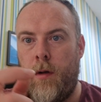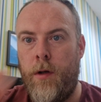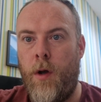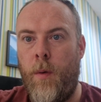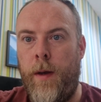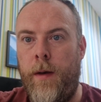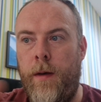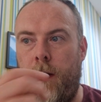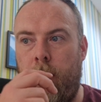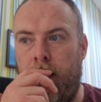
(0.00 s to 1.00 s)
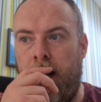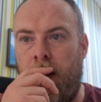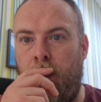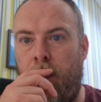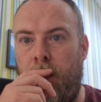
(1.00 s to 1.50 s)
going
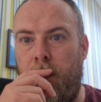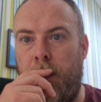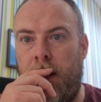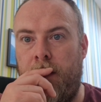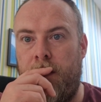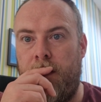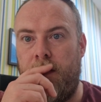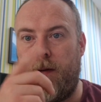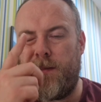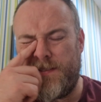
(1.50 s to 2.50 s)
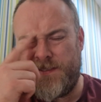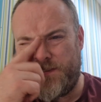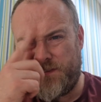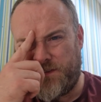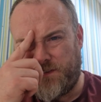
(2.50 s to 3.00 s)
down past
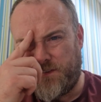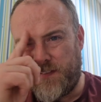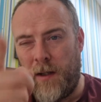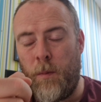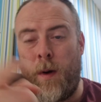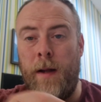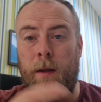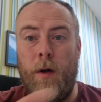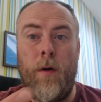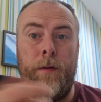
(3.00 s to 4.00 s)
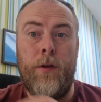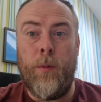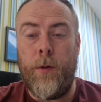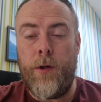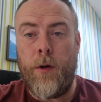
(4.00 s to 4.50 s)
White Law,
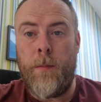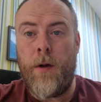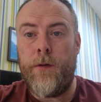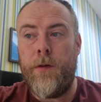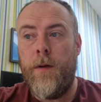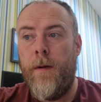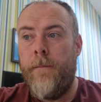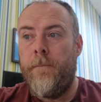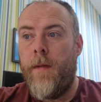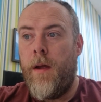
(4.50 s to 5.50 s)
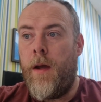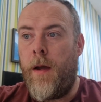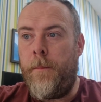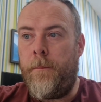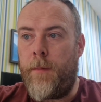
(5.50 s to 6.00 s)
Toolshaw Moss,
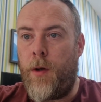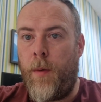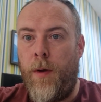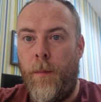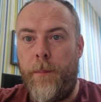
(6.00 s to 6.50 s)
going